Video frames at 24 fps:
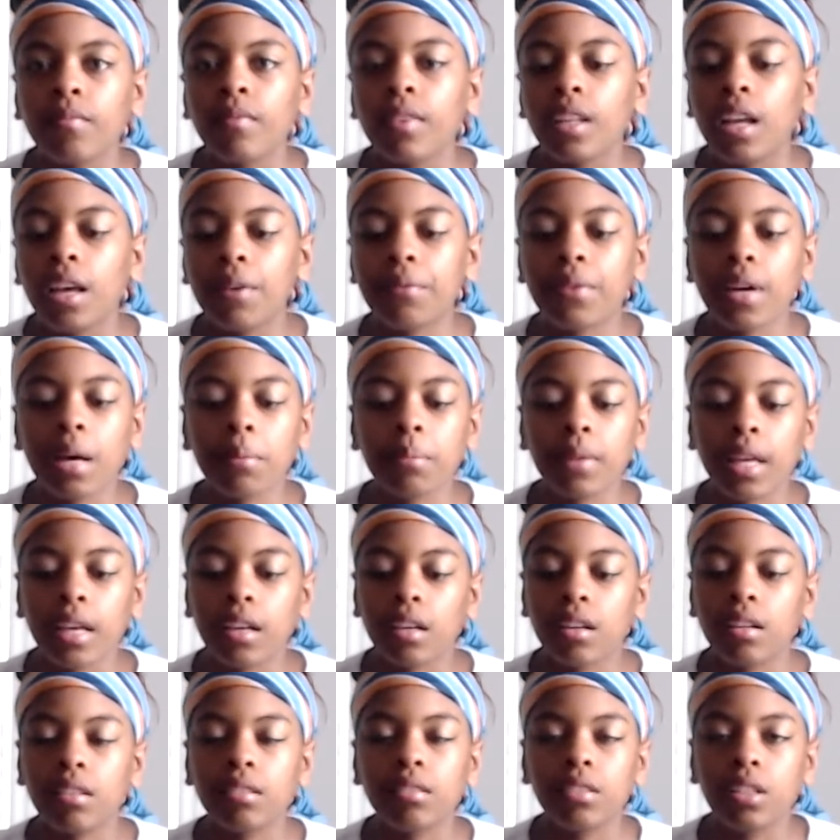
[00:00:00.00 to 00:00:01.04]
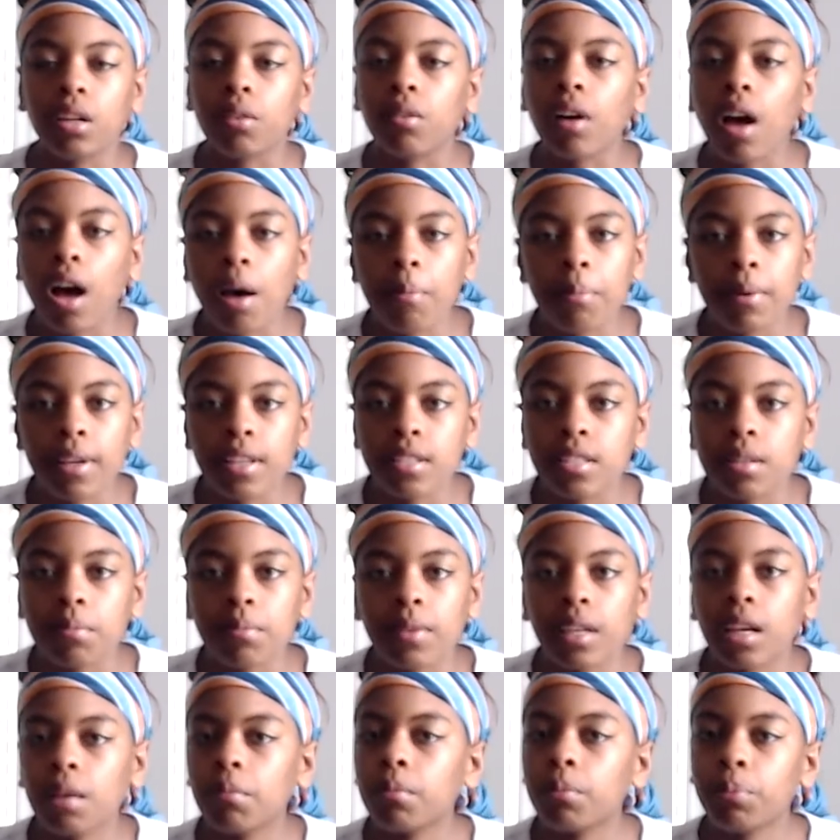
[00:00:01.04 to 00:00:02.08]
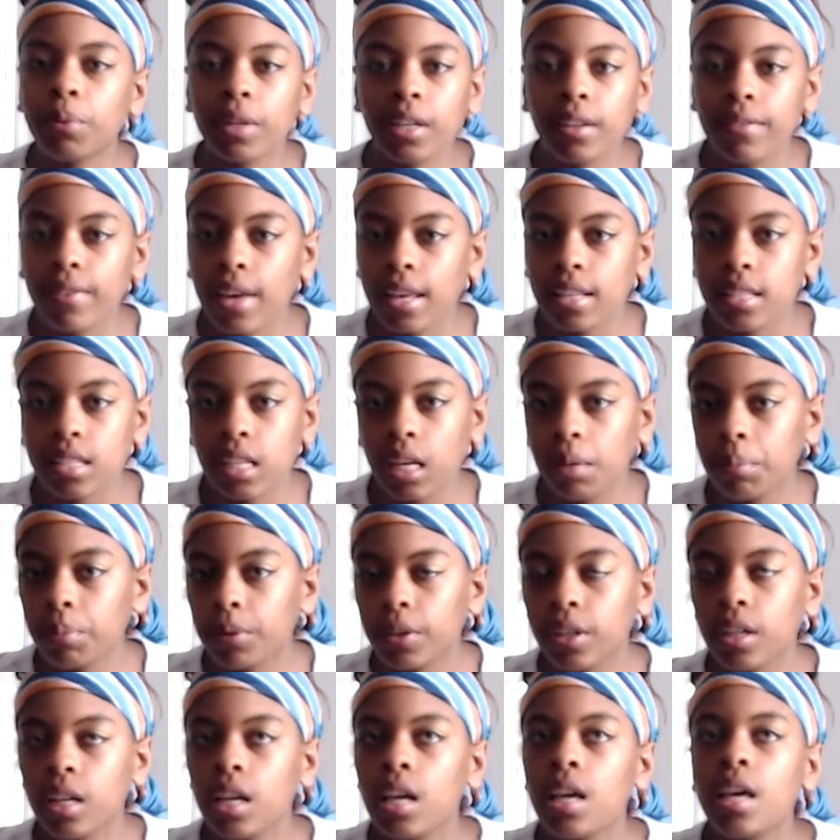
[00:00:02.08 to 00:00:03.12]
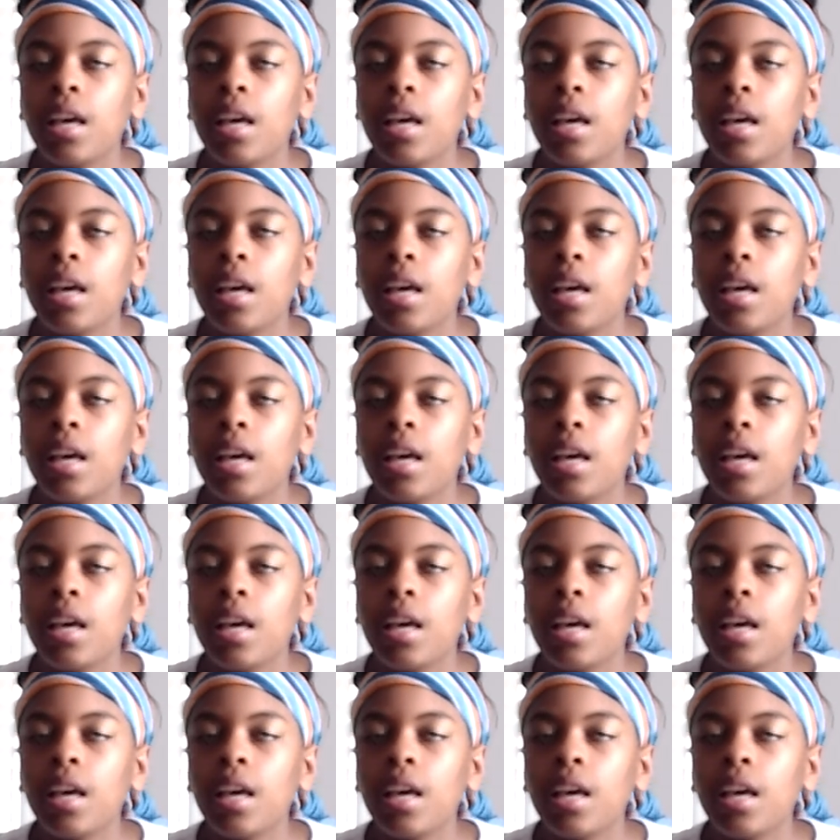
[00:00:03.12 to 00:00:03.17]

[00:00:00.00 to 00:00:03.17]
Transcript: if I'm, like, you know, copying something. I'm a pretty fast typer.